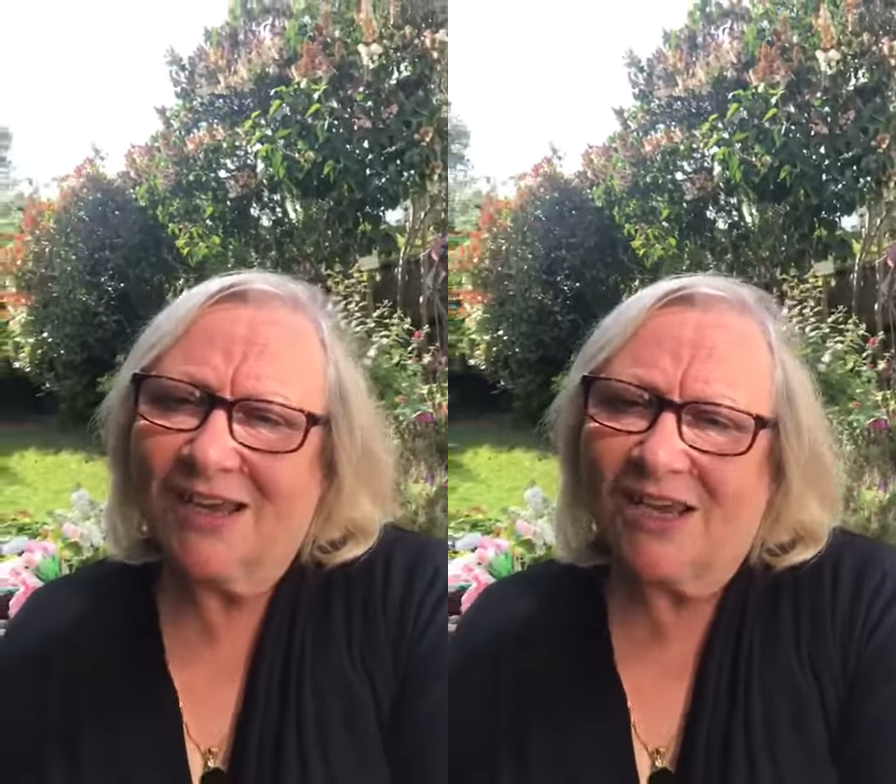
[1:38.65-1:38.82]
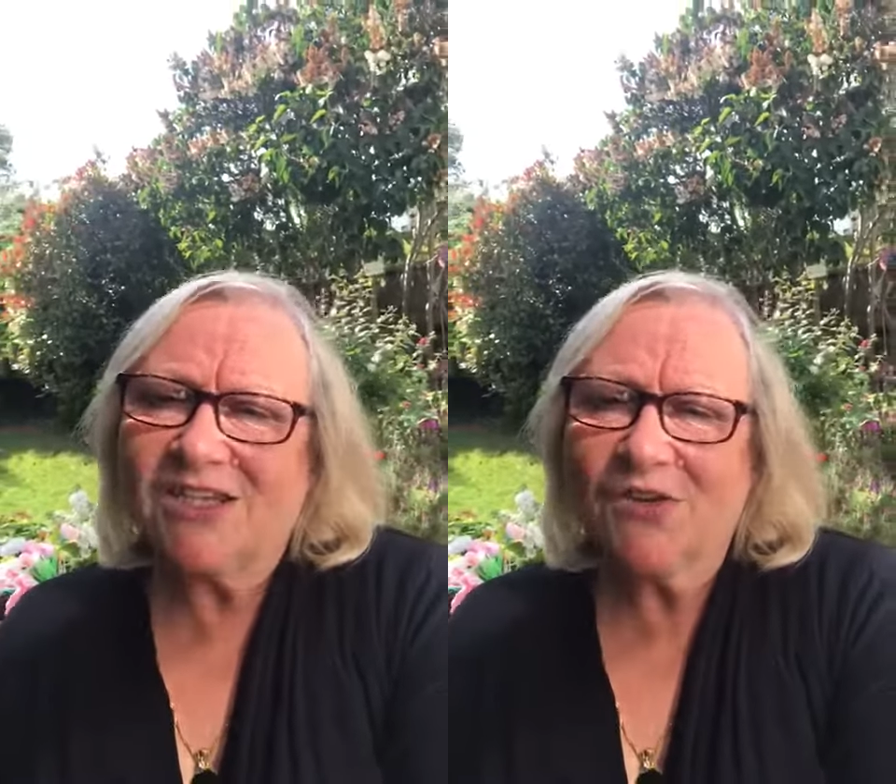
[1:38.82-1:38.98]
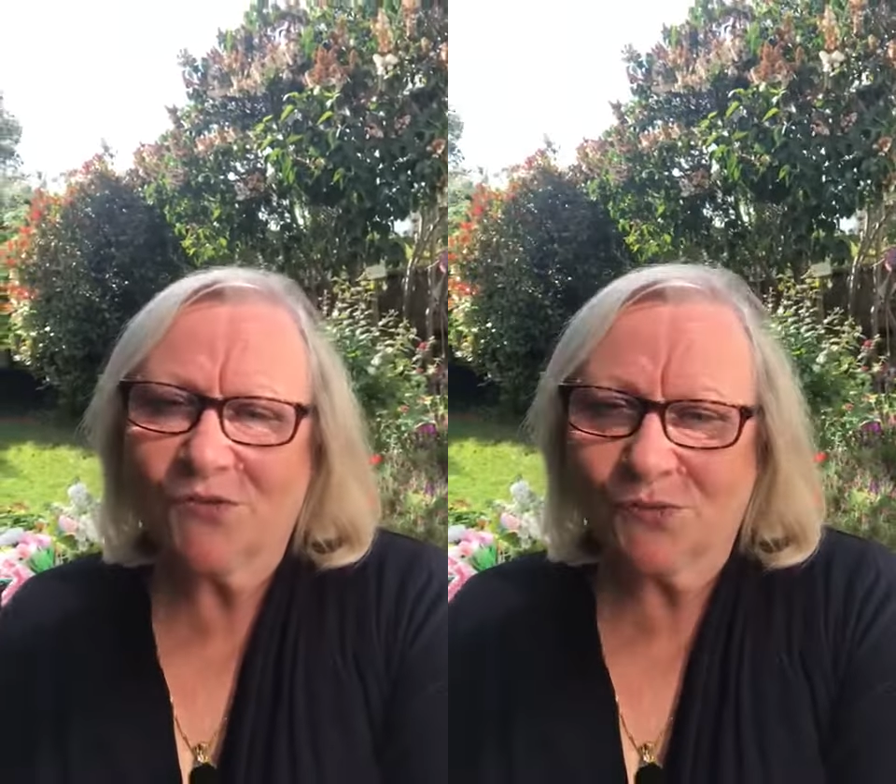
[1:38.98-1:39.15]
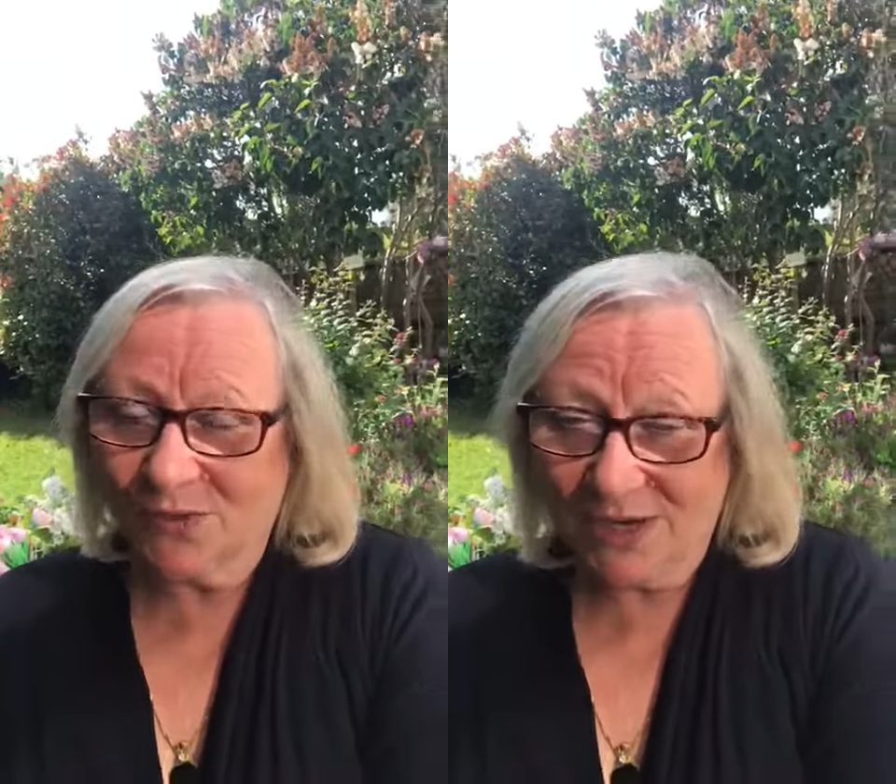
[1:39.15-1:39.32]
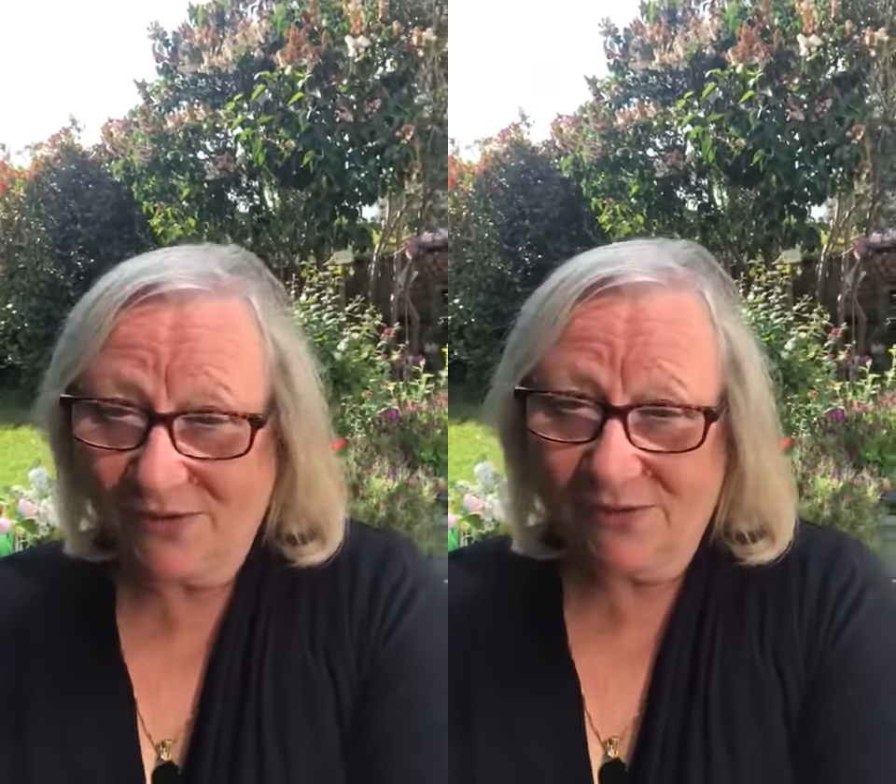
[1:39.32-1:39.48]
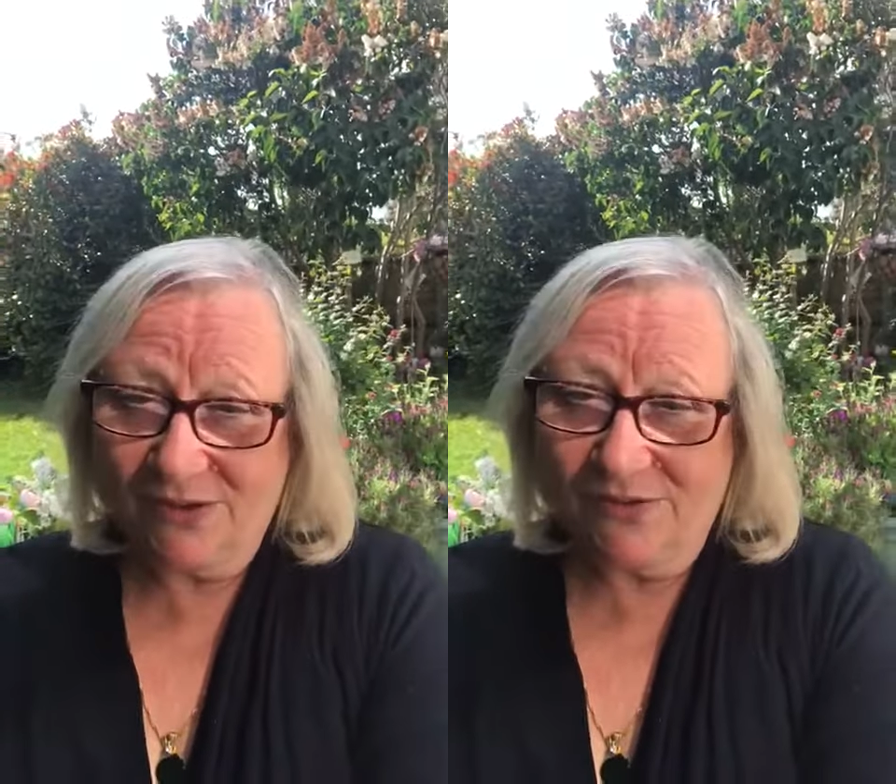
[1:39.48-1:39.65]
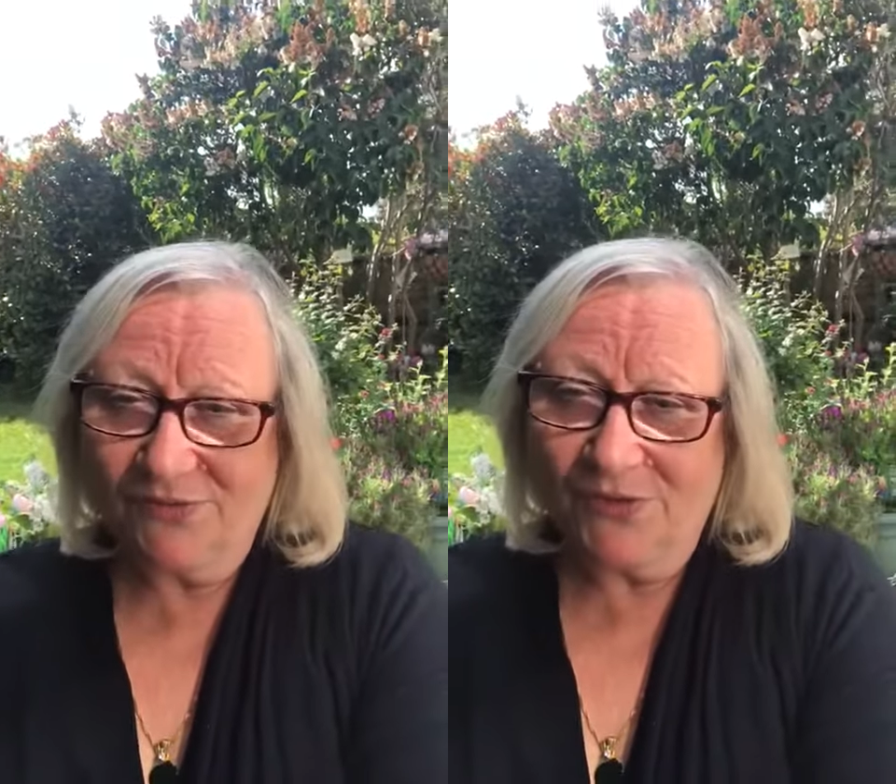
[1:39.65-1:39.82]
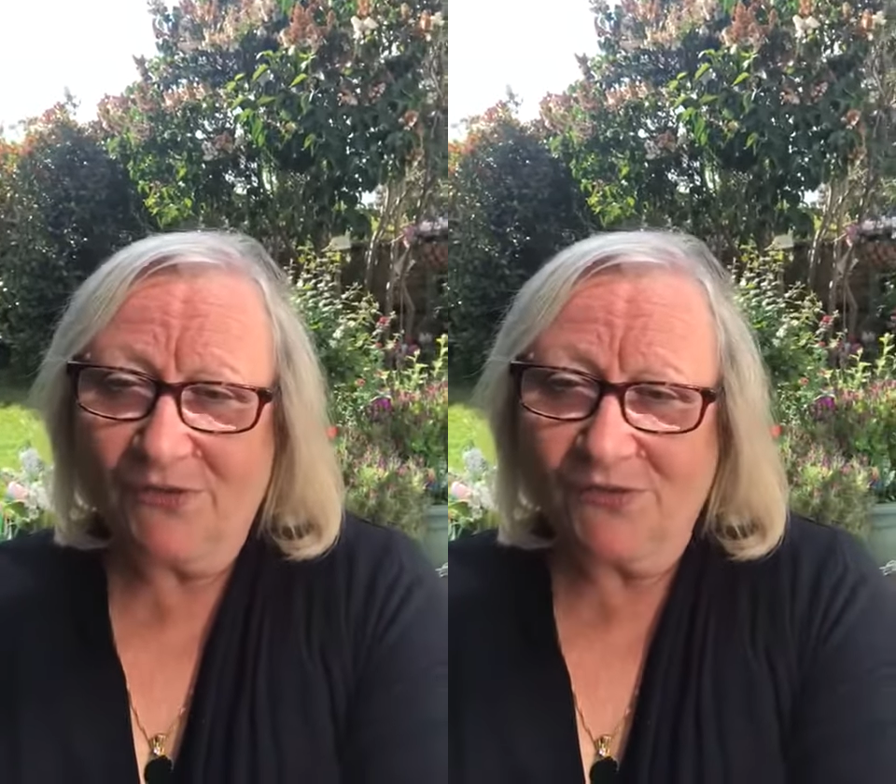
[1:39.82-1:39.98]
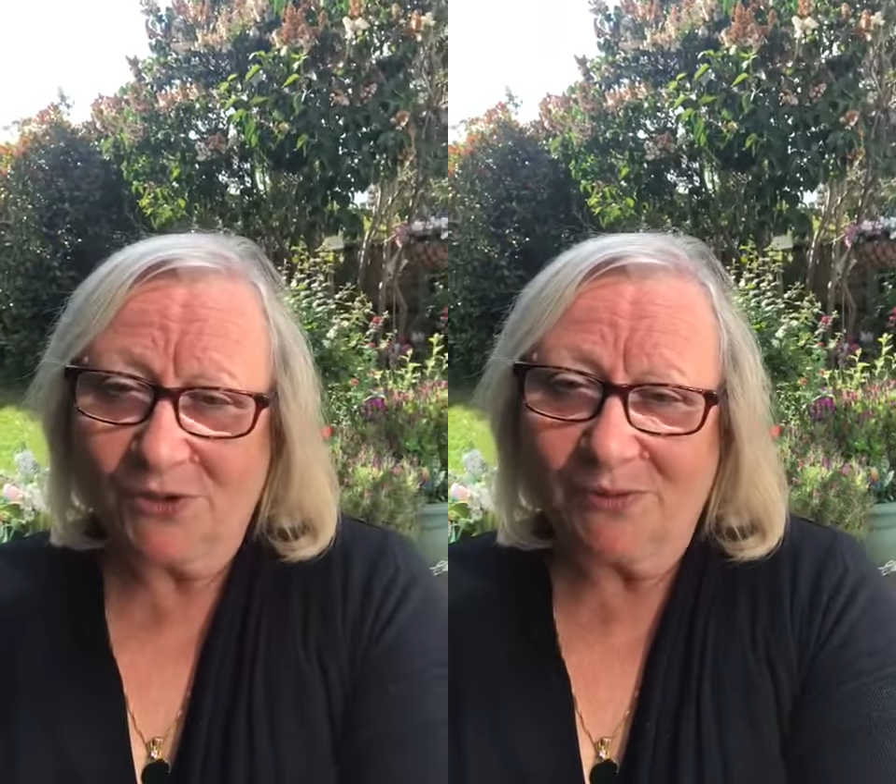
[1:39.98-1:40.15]
a different way
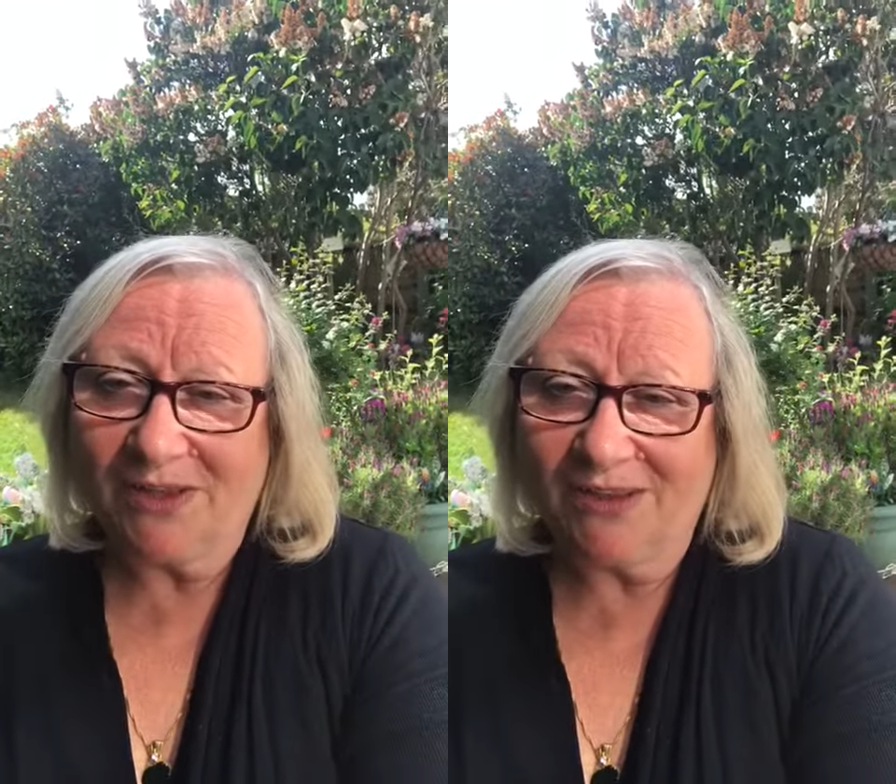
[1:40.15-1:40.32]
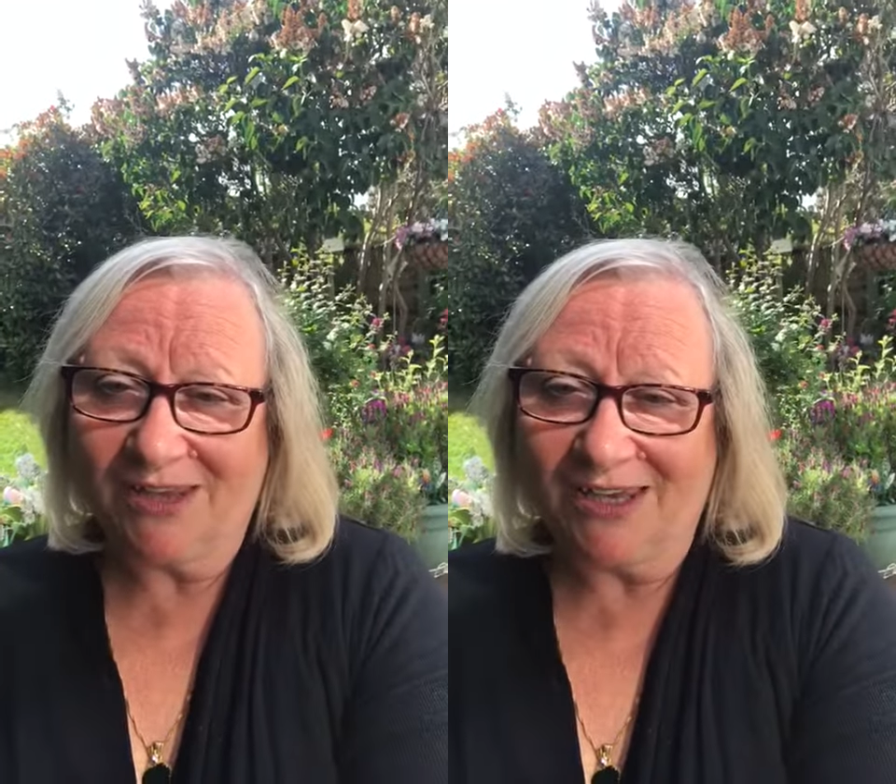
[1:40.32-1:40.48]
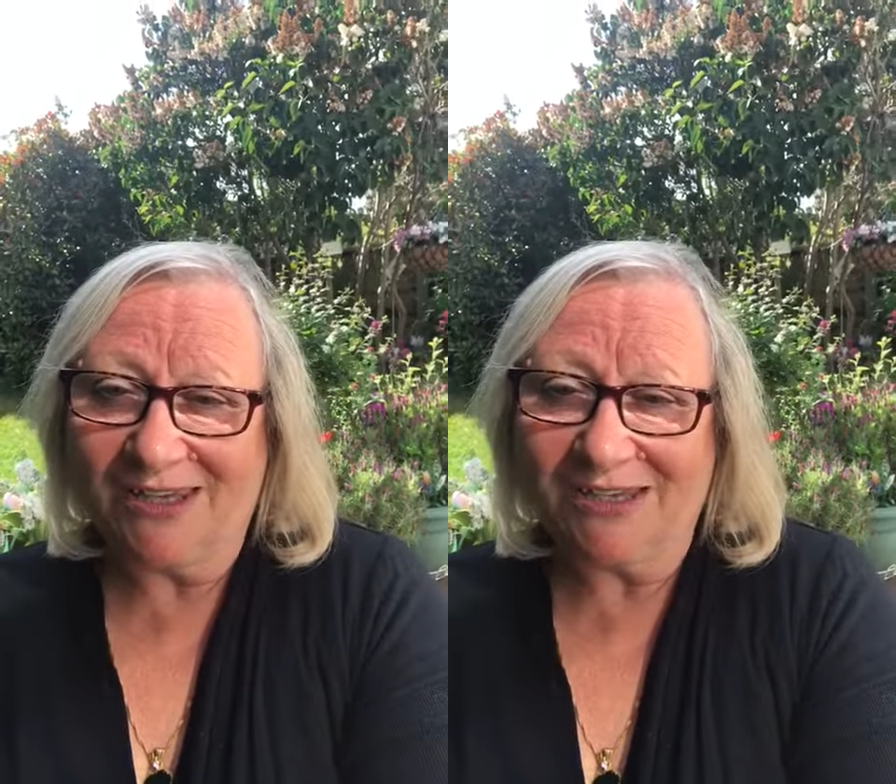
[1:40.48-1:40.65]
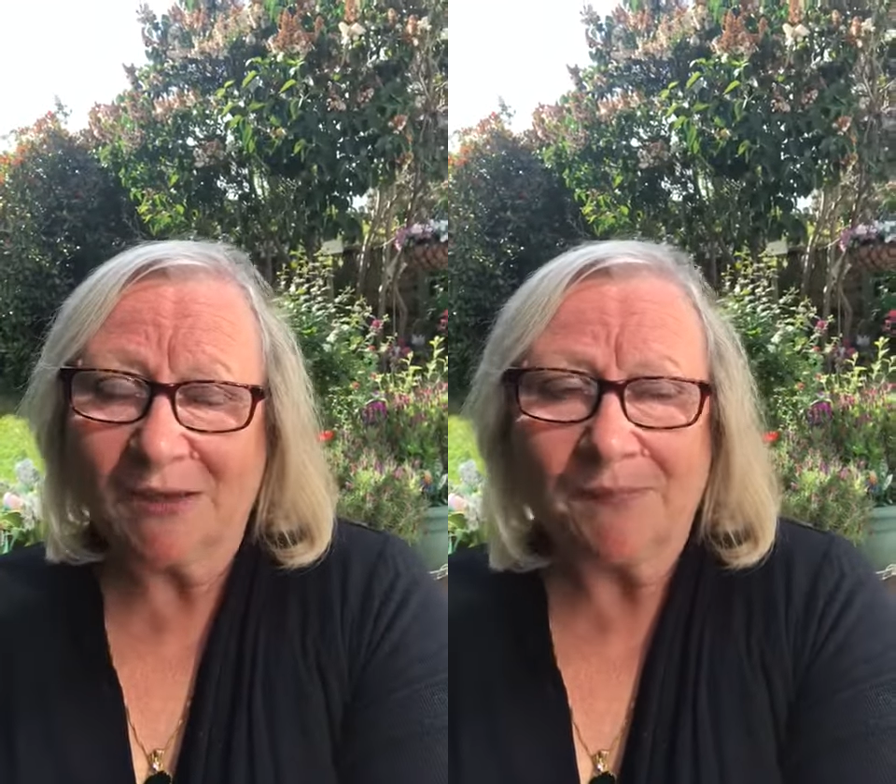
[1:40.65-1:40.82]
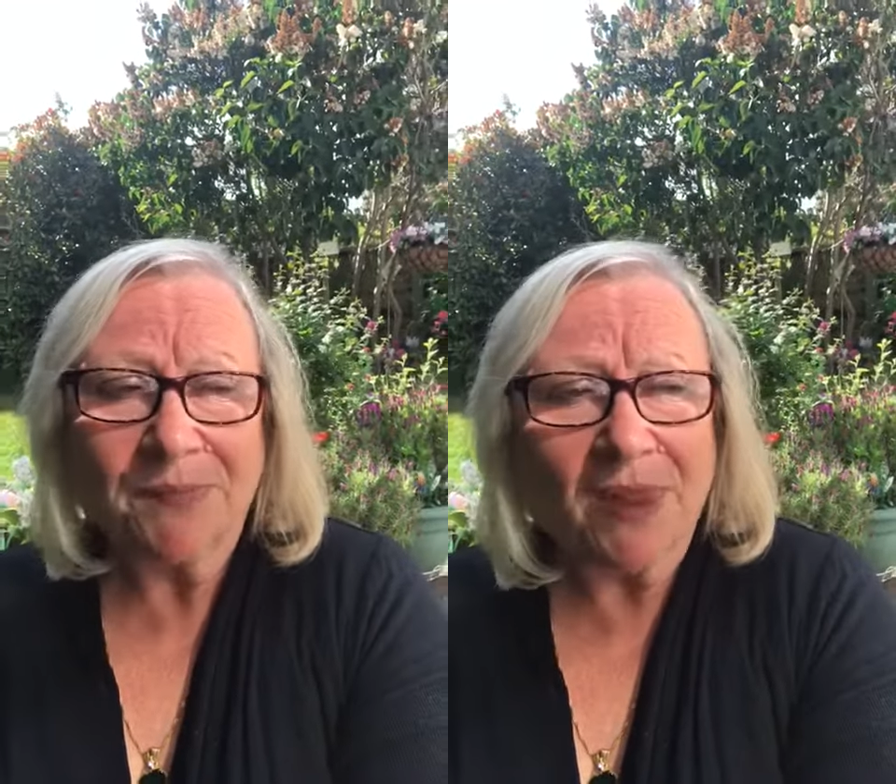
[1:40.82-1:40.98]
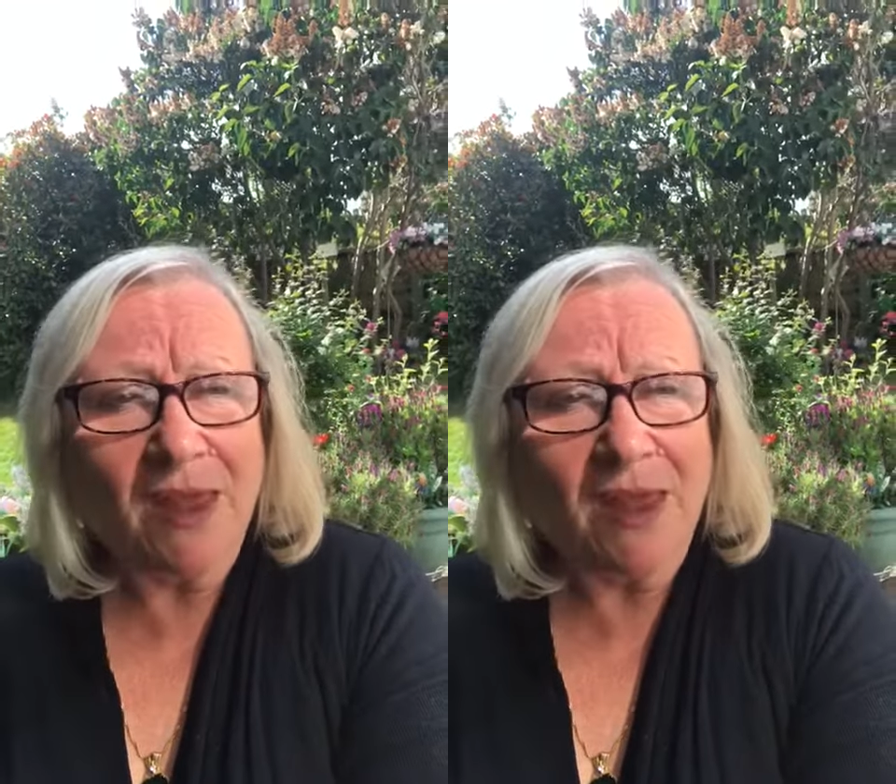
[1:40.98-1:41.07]
of doing things.